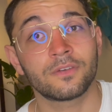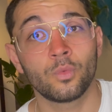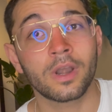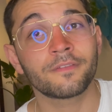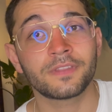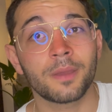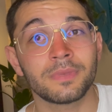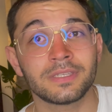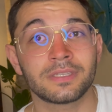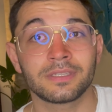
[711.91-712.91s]
One of them
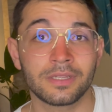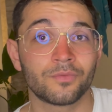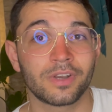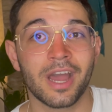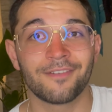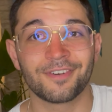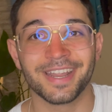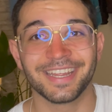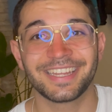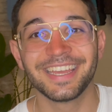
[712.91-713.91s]
is still
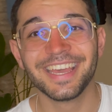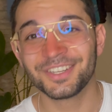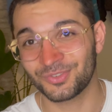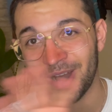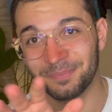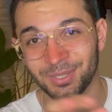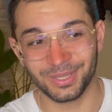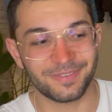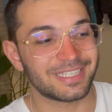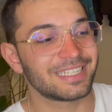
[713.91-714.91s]
recovering, dropped all
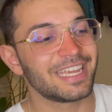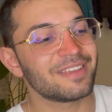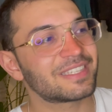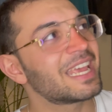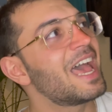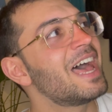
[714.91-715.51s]
of its leaves.